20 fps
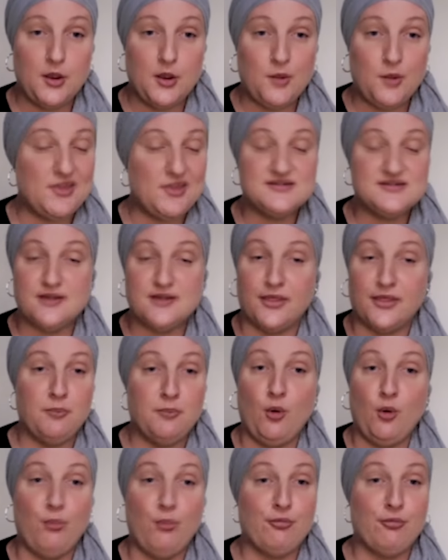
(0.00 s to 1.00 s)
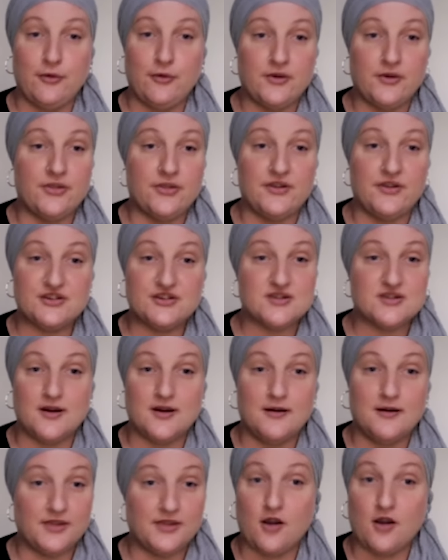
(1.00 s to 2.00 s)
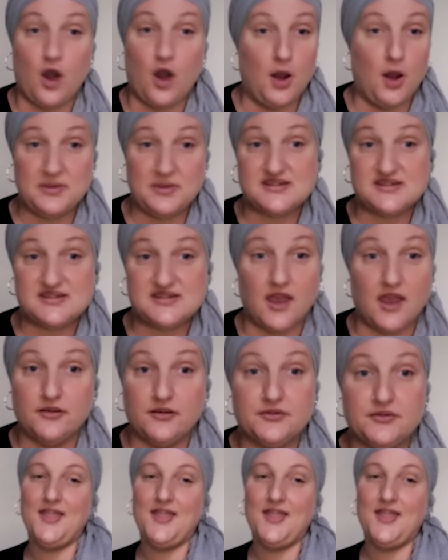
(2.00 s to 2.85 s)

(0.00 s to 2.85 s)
but there's nothing more broken than a child that can't be saved.